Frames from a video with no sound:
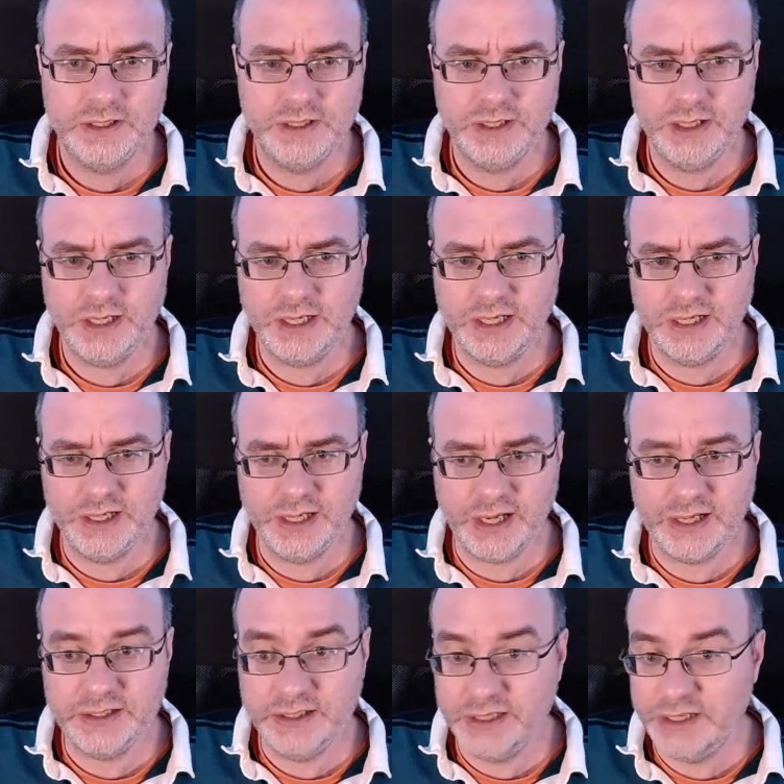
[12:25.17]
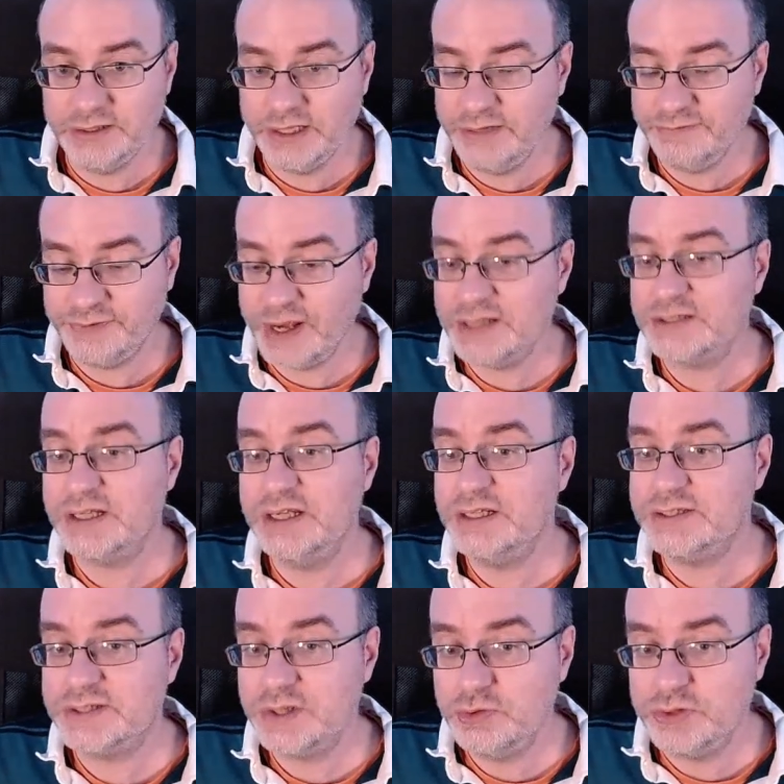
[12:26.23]
fact, it
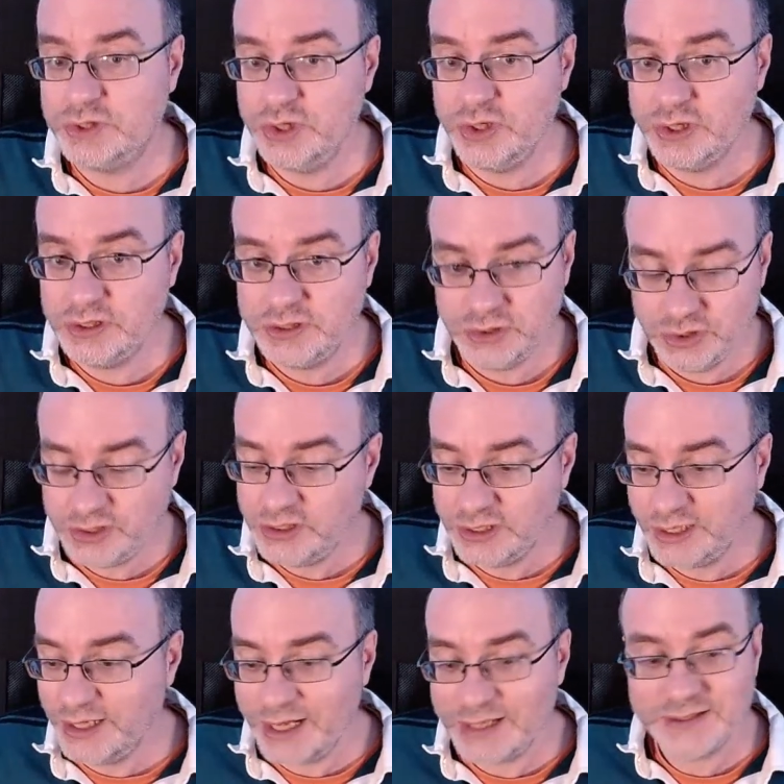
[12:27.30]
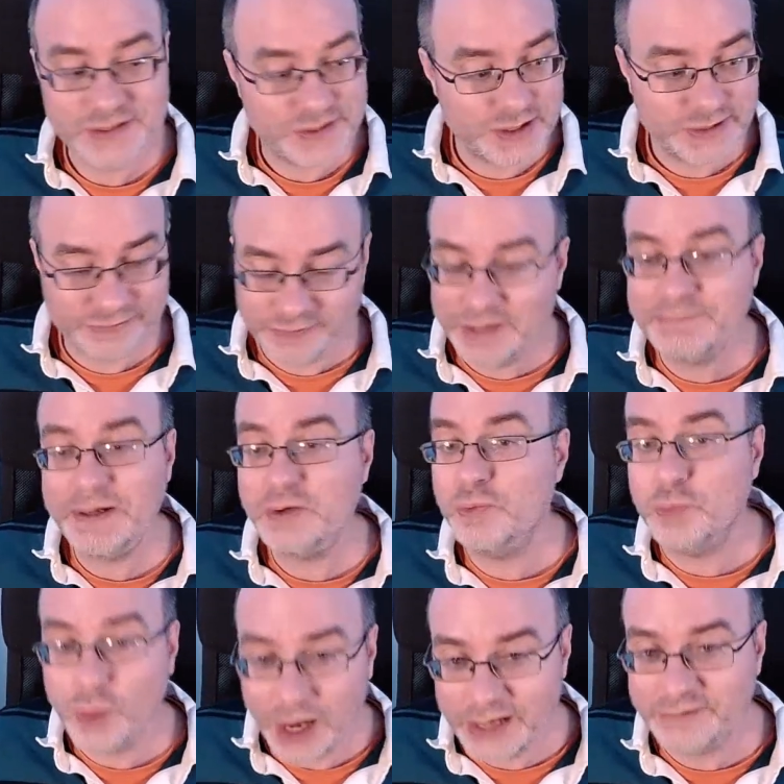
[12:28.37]
is so good, you can connect it to the flipping
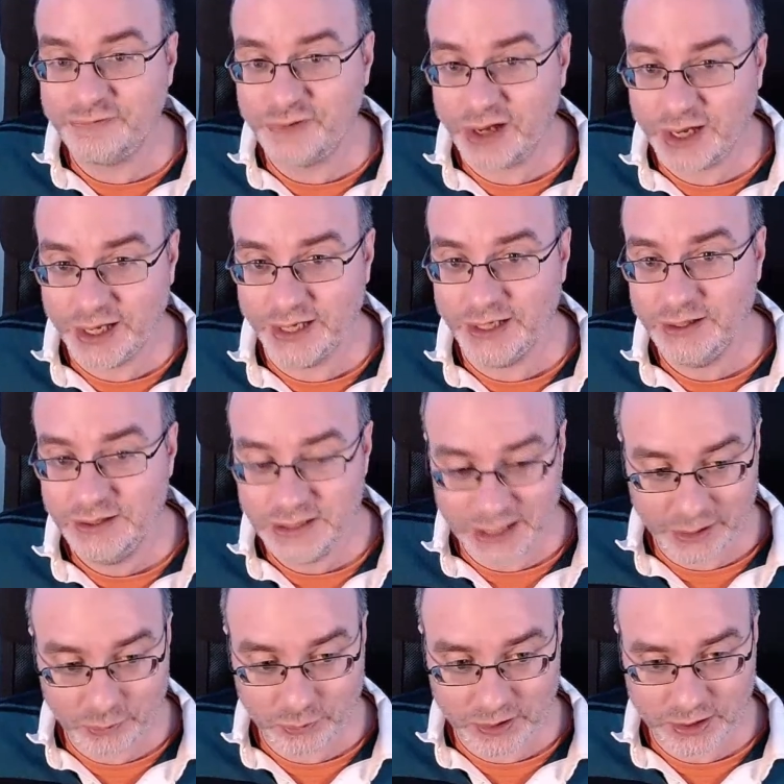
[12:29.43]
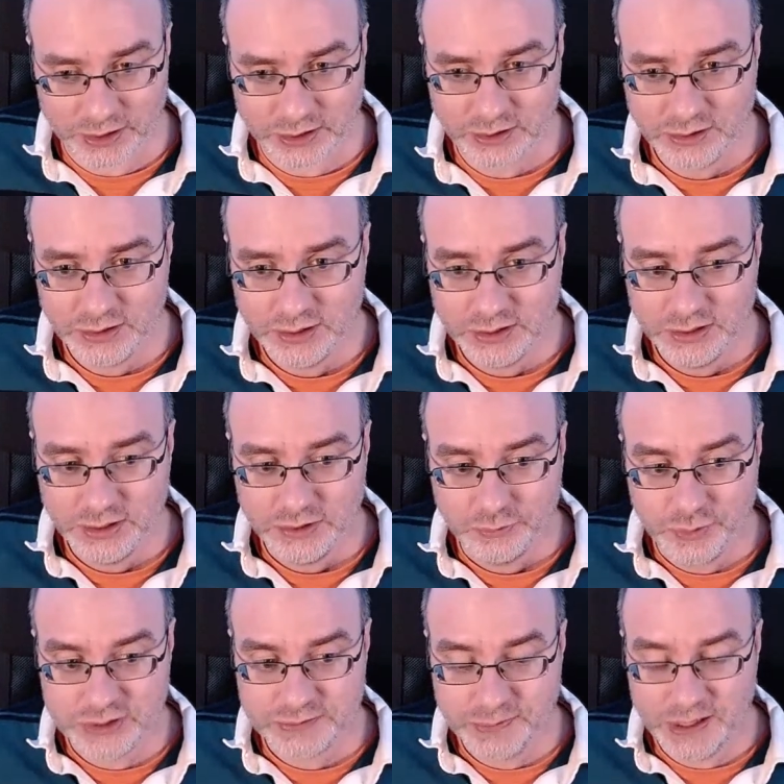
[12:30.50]
Wi-Fi network,
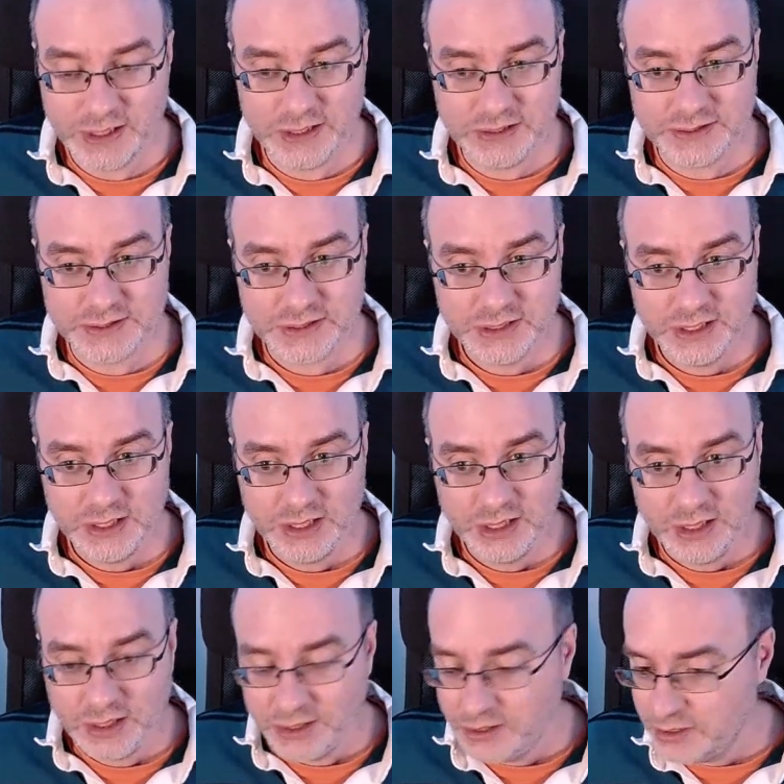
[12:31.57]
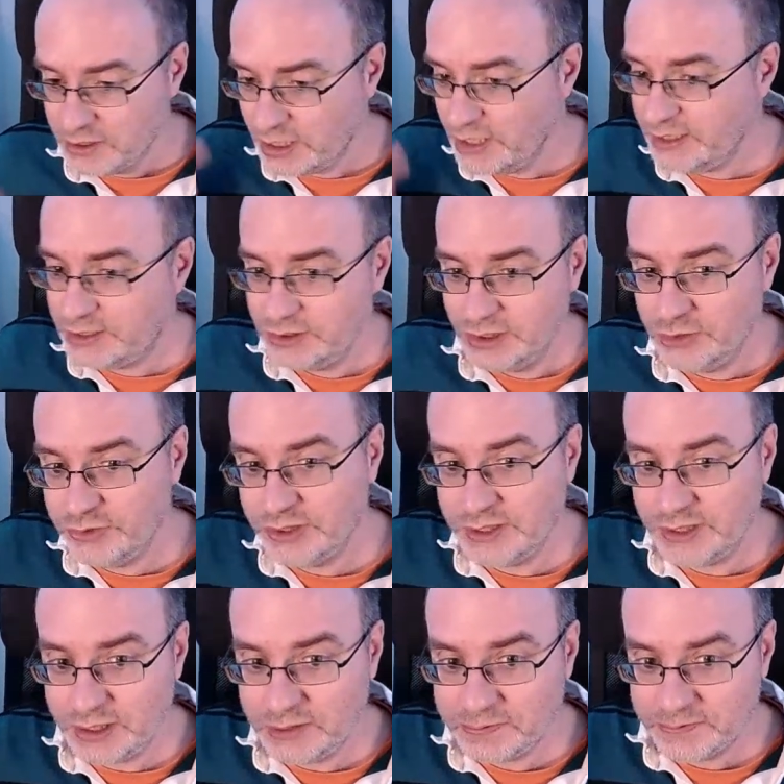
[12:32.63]
which means I can load it
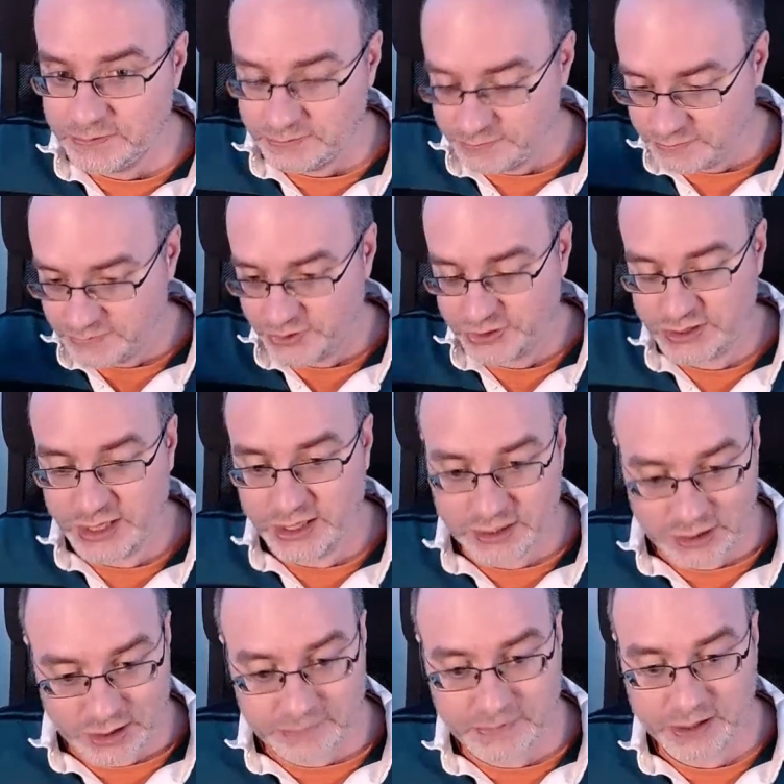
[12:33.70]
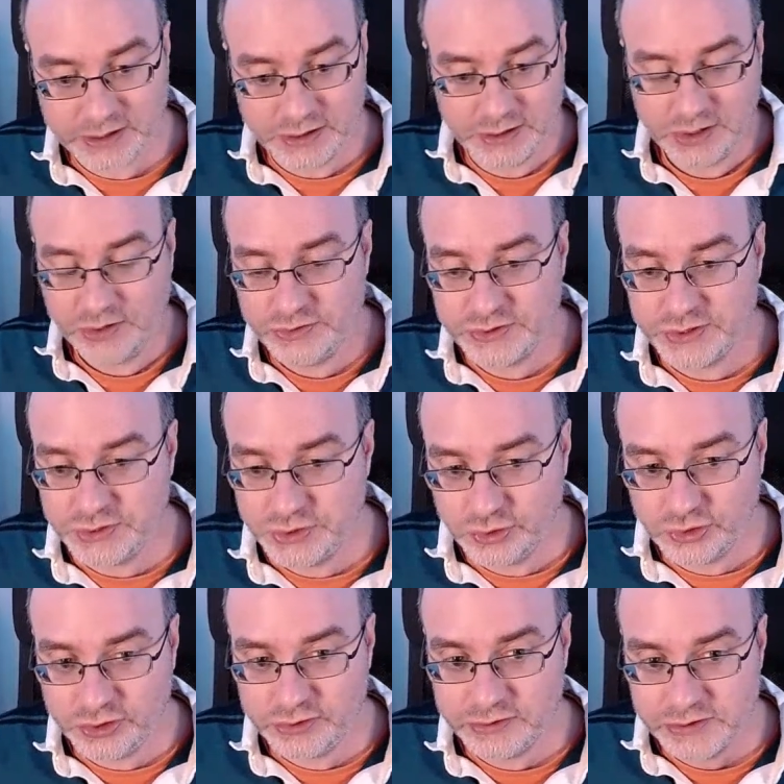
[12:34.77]
up, stack it up, I can close the
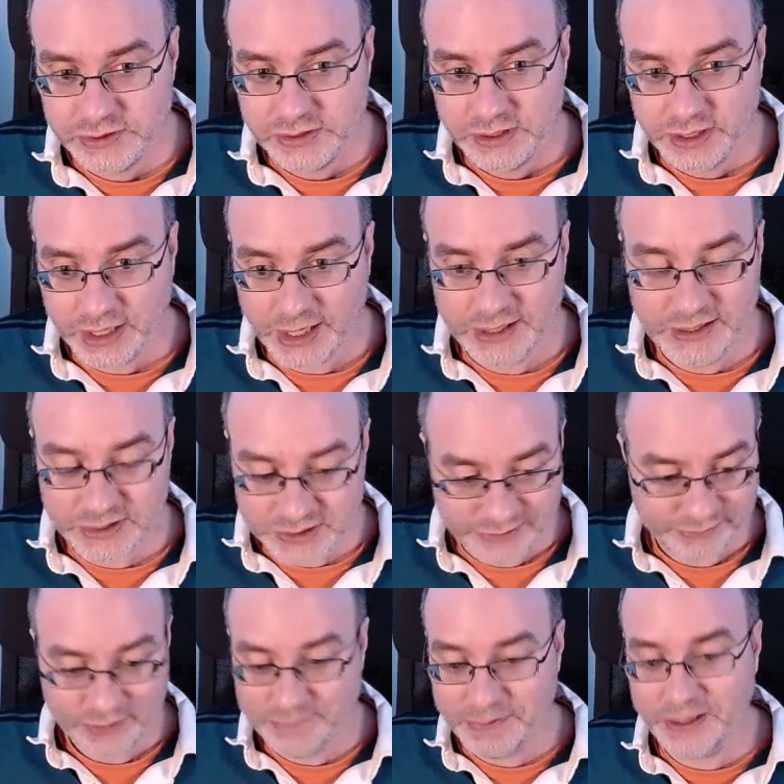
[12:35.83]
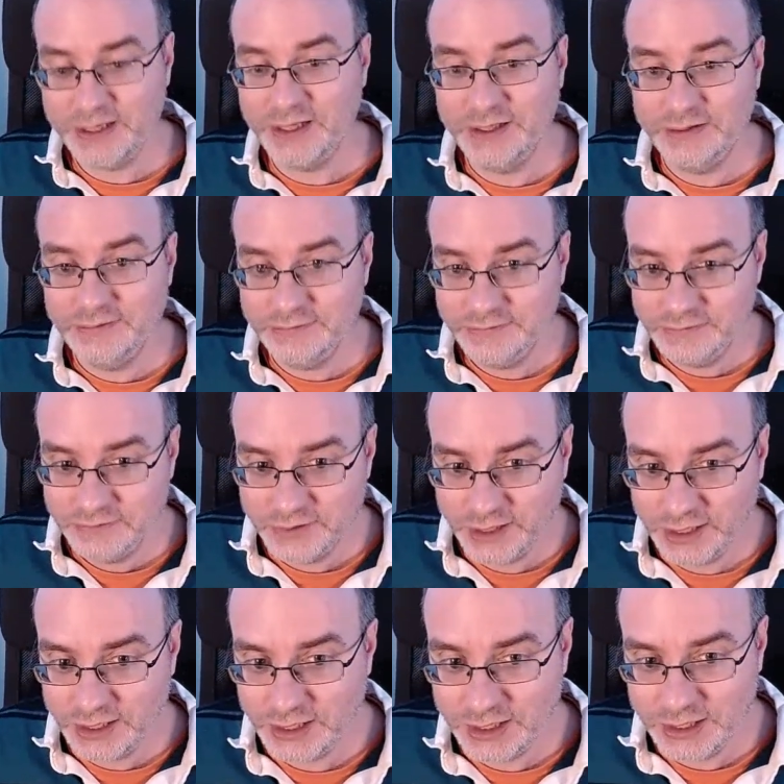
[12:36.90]
door, and there's a flipping
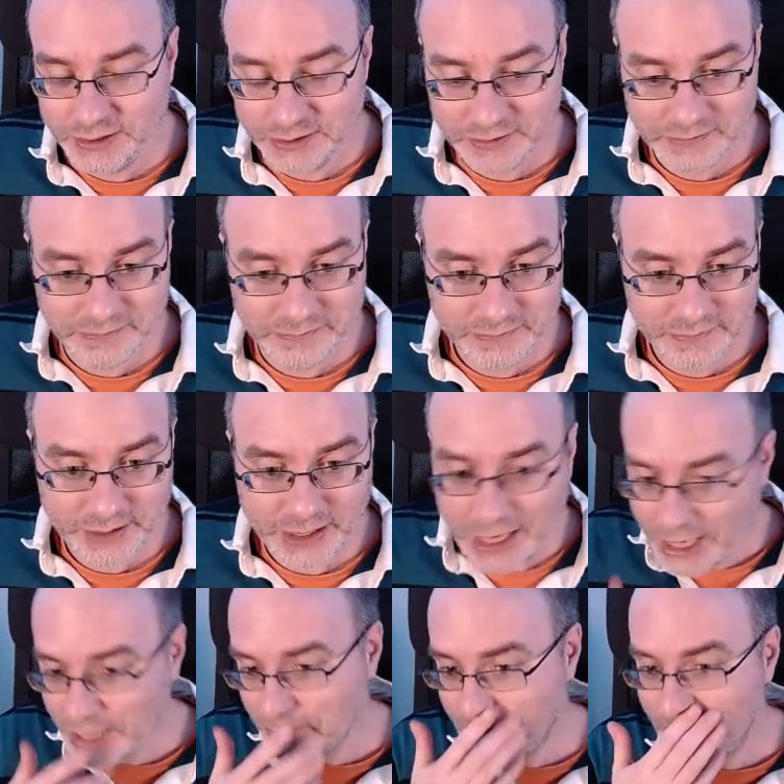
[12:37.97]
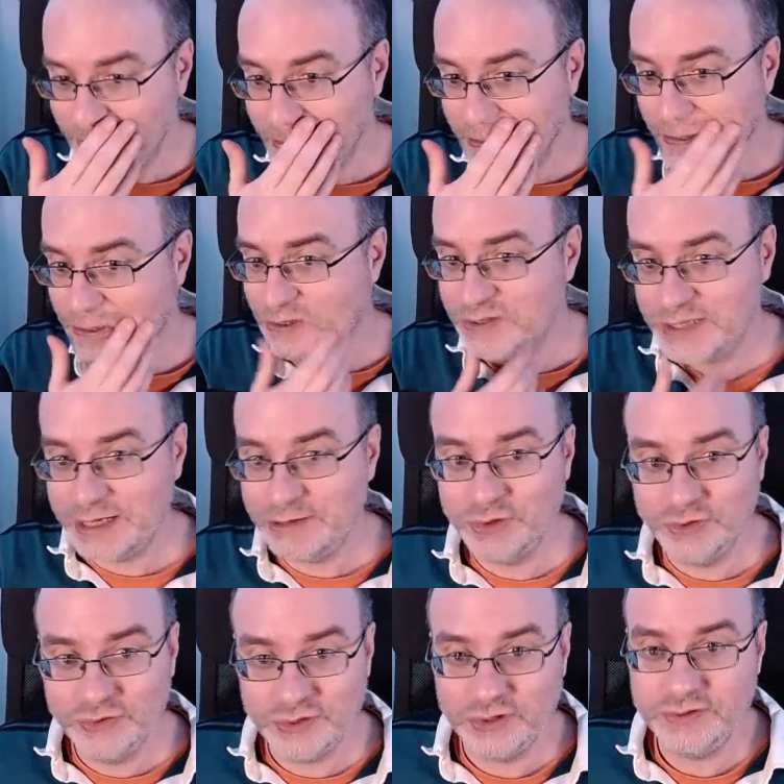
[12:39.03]
app that you can
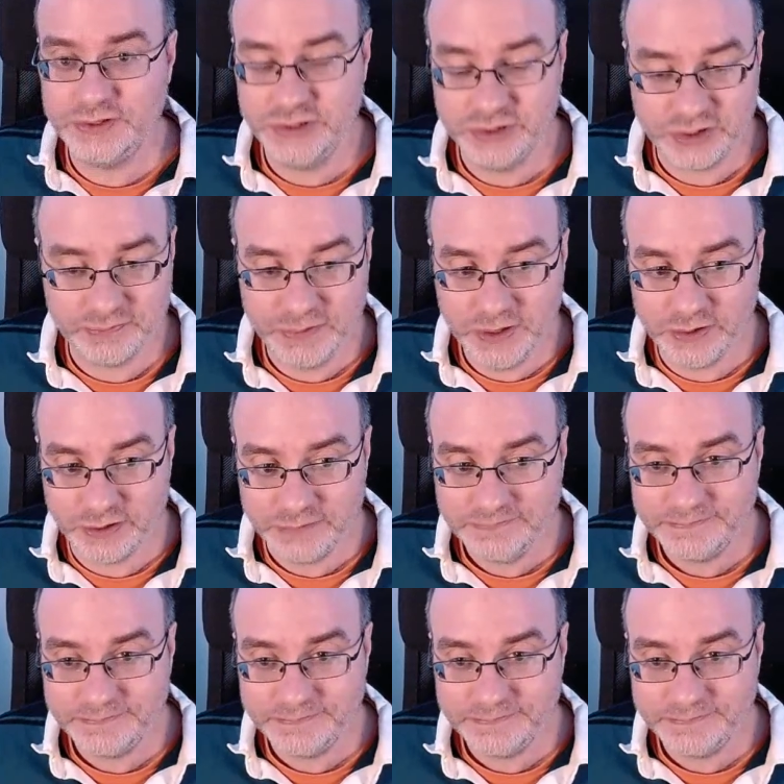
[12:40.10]
download onto your computer,